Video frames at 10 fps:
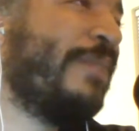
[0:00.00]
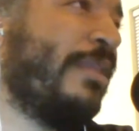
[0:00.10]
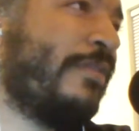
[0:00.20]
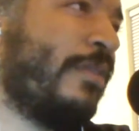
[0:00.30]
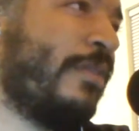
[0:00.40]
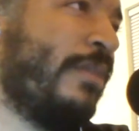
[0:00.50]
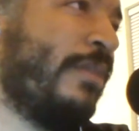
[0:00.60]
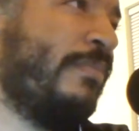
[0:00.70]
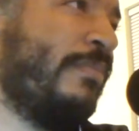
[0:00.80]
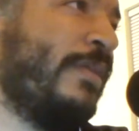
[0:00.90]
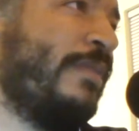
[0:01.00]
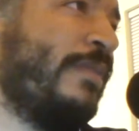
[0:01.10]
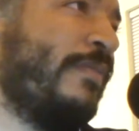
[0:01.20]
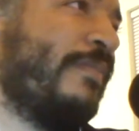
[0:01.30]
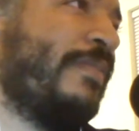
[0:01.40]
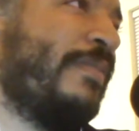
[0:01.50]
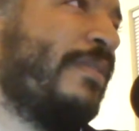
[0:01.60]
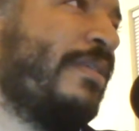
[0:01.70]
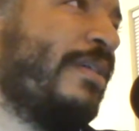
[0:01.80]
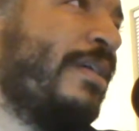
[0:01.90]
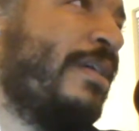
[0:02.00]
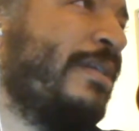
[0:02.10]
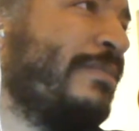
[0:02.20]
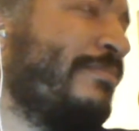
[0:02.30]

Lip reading: I love Carmella, but I